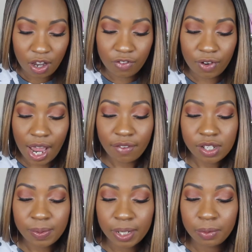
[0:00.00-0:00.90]

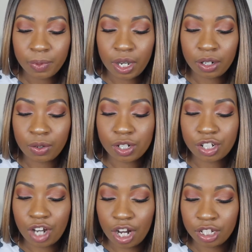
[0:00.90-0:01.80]
Forever 21 or
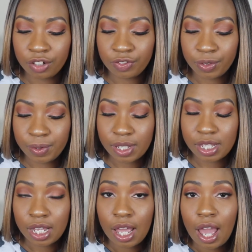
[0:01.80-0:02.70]
Charlotte
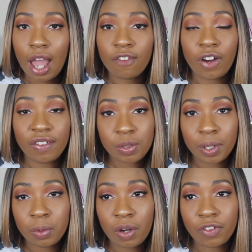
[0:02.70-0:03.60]
Russe. Forever
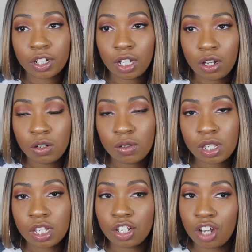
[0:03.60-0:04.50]
21 for
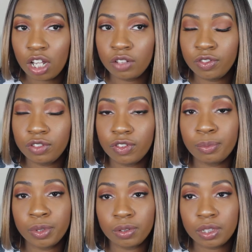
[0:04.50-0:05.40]
clothes, Charlotte Russe
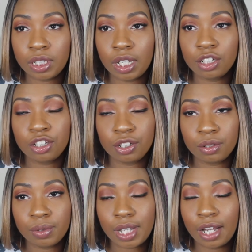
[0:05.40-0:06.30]
for boots and
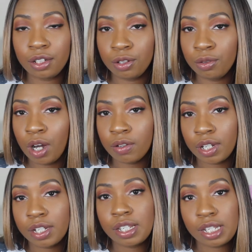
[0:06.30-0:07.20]
shoes. I do go
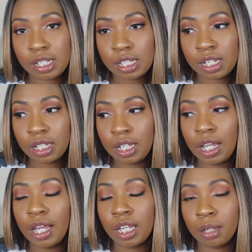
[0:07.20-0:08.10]
there
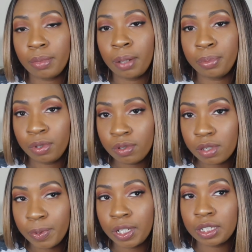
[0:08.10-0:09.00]
seasonally and get my
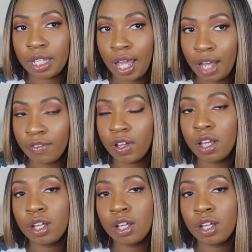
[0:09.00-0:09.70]
boots because they have